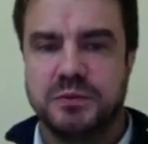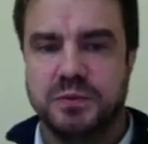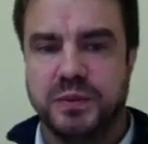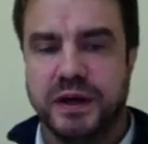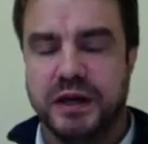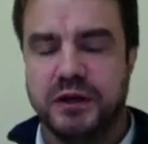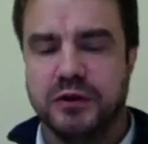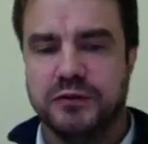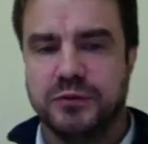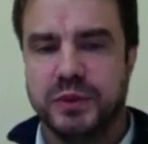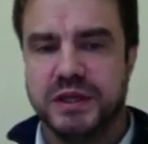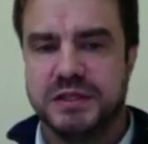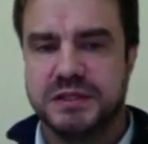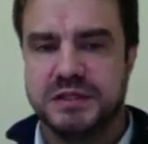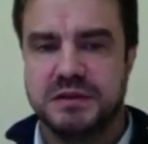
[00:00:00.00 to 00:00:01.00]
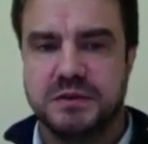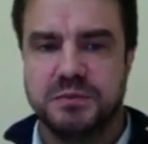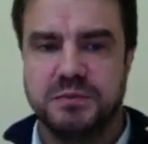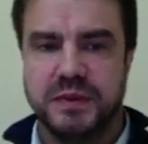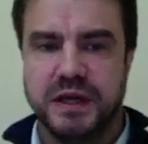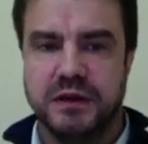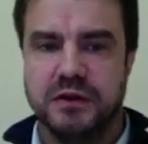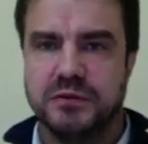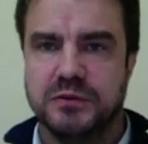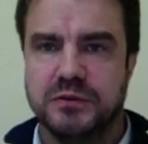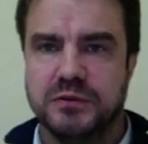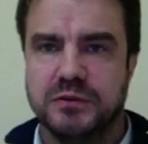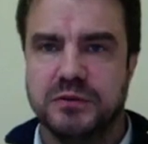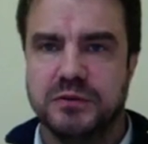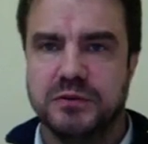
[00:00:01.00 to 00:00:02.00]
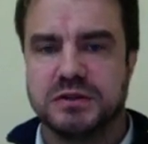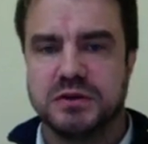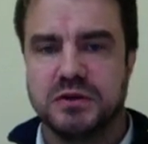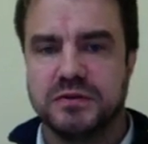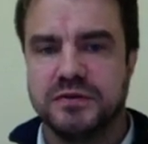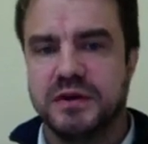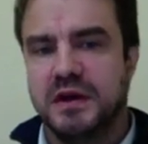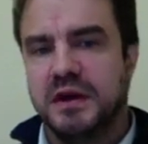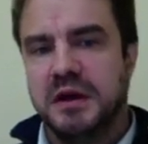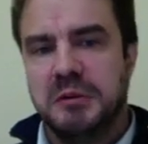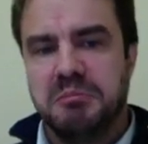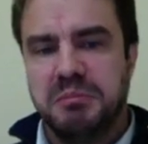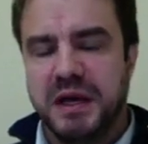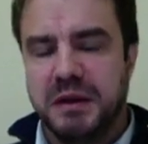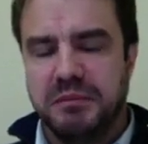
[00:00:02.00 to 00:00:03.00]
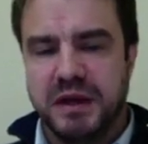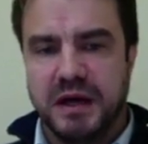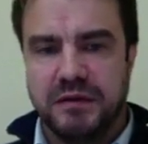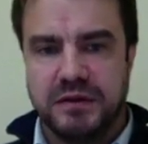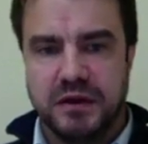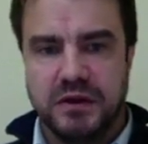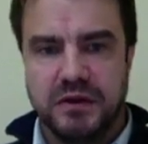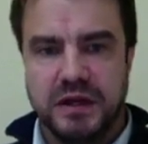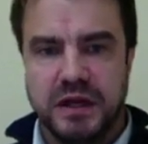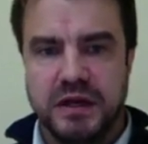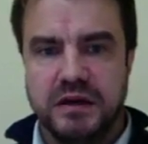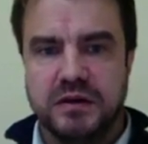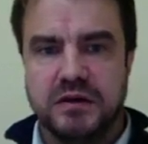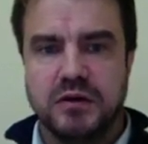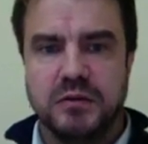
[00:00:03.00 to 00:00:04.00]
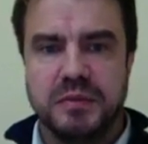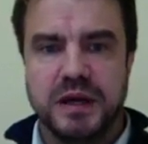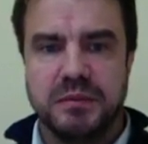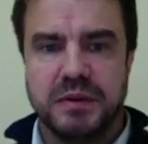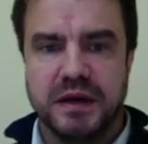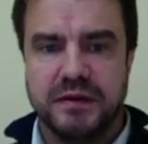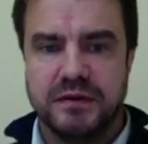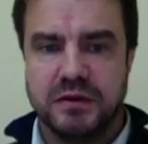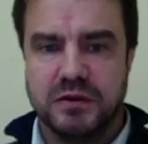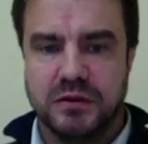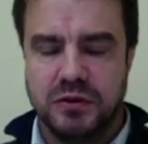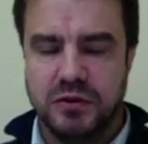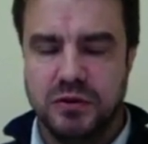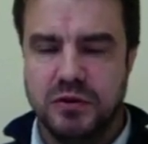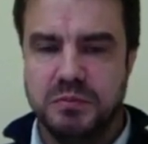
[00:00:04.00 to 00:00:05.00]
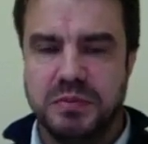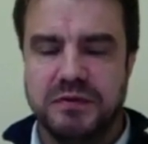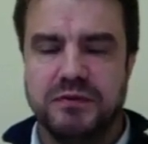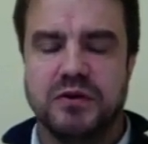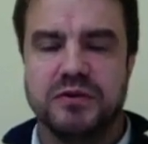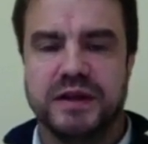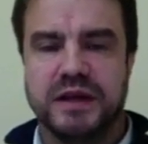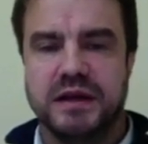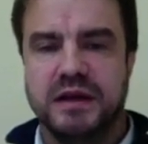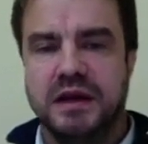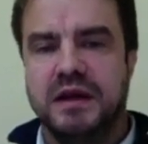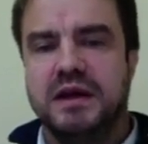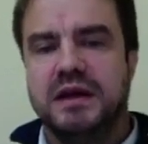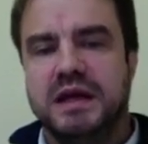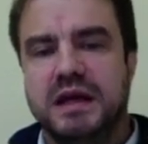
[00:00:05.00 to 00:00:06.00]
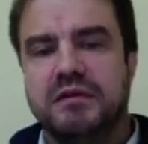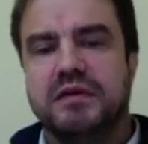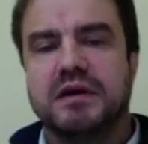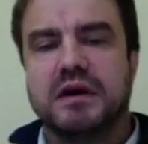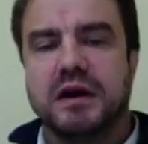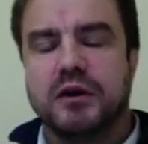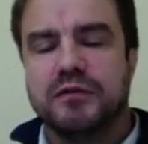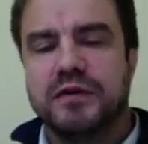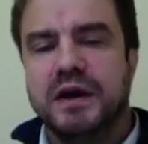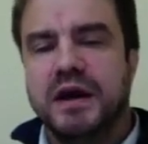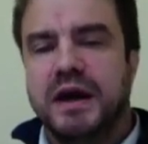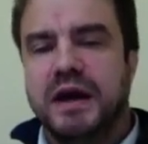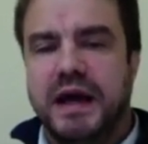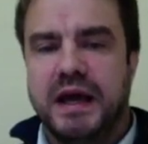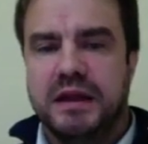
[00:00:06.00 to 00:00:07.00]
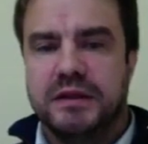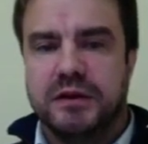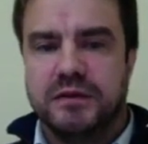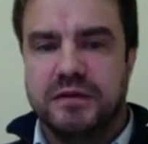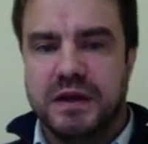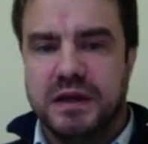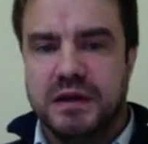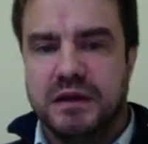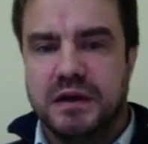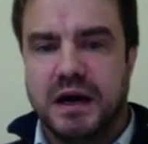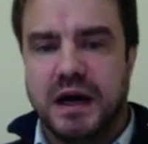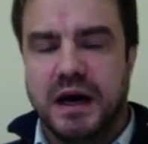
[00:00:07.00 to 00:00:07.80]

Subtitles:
many of which dissolve maybe after a year or maybe after two before they even kind of enter the